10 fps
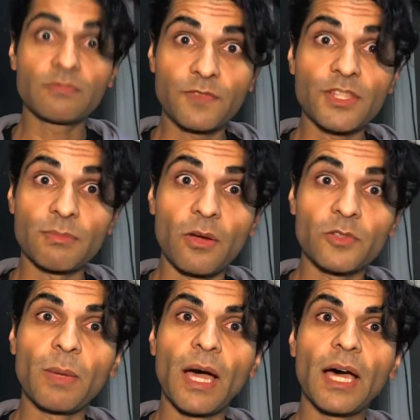for the
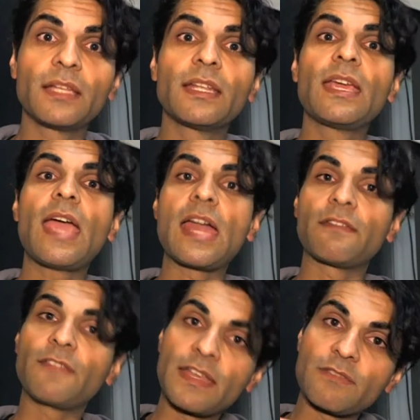most part. And
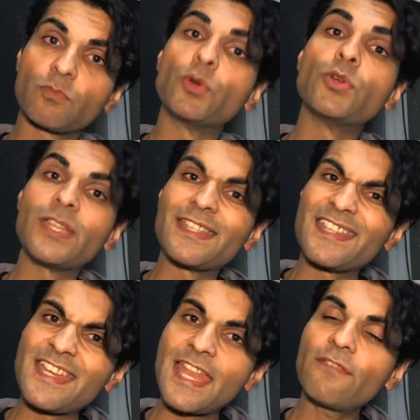if that wound
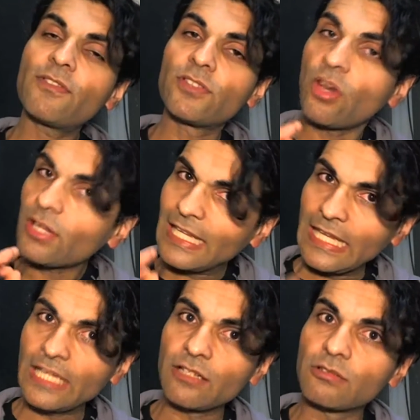is not
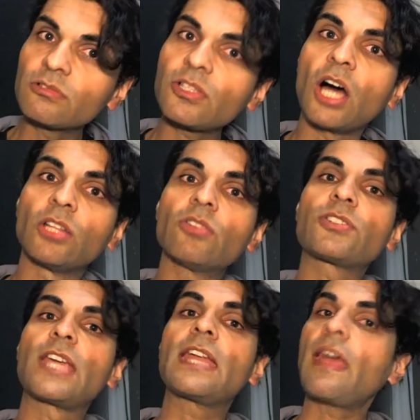healed or
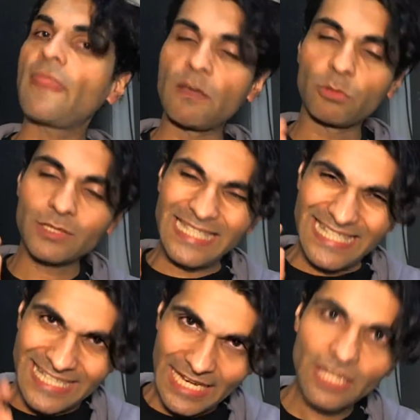looked at, they will
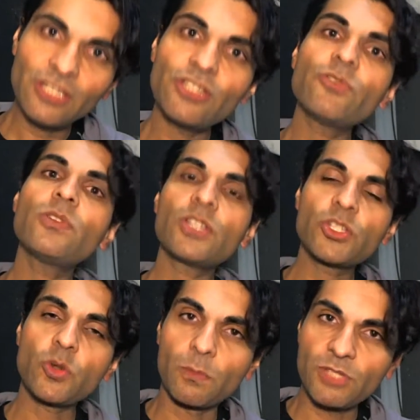continue
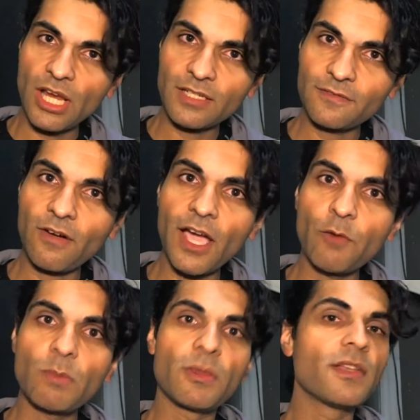to objectify
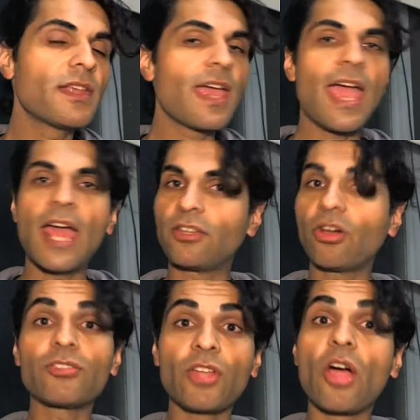women and
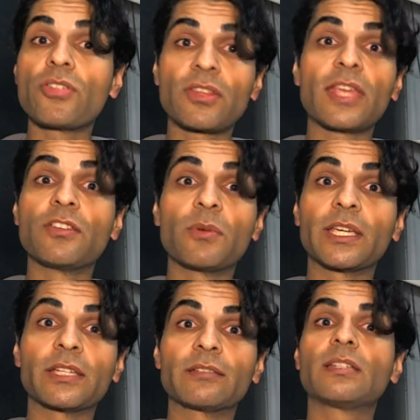not know that they're
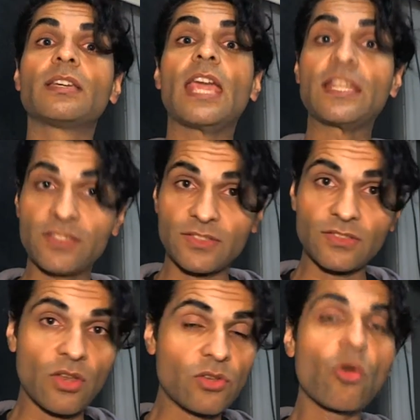doing it. It's
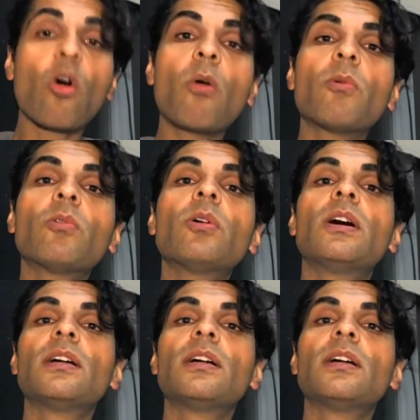the normal